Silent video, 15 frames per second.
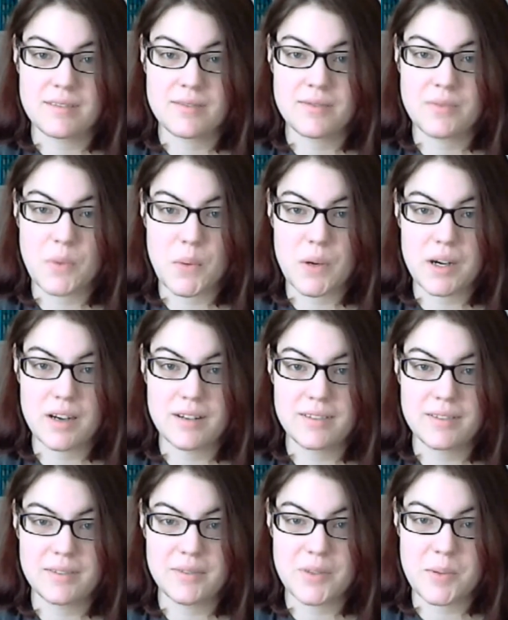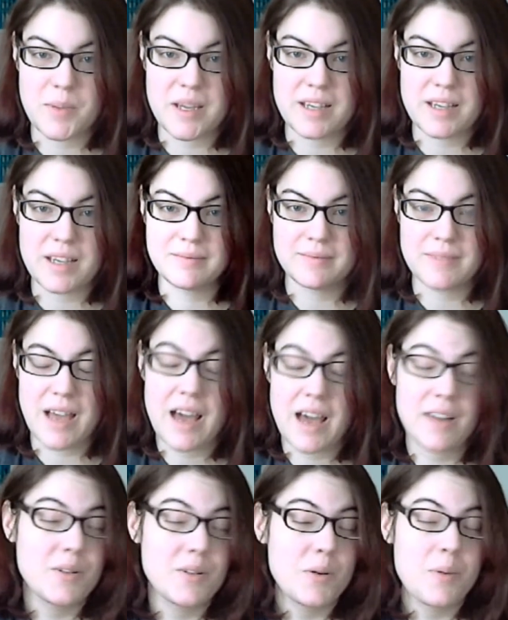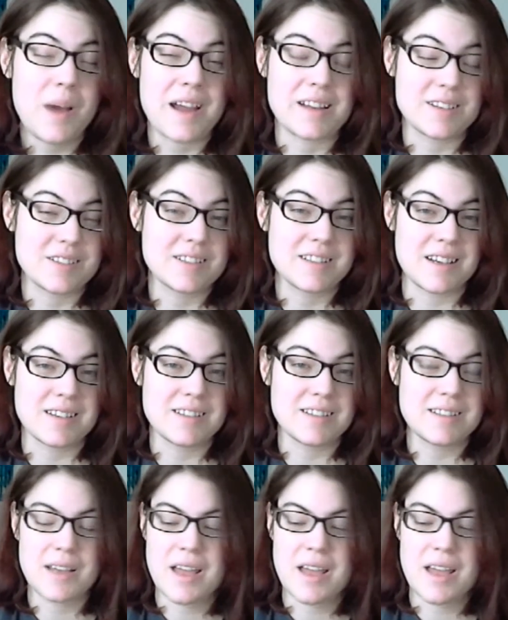four for me. I don't know why it just does.